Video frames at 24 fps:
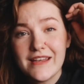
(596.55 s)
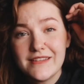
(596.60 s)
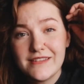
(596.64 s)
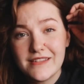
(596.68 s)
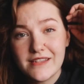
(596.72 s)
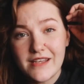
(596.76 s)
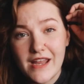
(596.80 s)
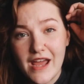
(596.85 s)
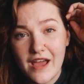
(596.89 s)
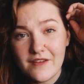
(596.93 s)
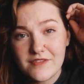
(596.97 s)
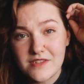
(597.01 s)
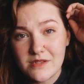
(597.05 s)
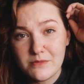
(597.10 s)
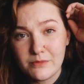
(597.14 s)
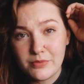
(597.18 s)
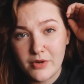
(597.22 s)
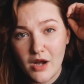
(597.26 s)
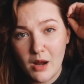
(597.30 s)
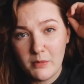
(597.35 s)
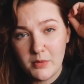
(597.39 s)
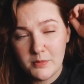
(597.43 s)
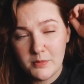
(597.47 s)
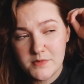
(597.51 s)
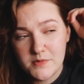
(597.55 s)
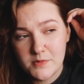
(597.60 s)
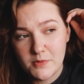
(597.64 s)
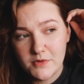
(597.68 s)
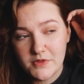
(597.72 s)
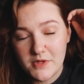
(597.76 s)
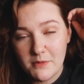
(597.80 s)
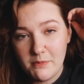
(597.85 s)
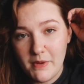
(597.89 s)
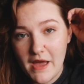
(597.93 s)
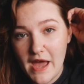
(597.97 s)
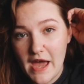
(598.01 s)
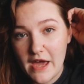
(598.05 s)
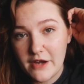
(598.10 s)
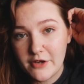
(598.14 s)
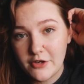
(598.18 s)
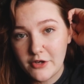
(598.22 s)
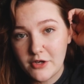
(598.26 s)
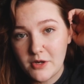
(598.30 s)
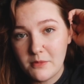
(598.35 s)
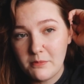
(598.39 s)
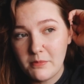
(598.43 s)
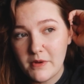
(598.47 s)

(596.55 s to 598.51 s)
did have some problems with the pattern,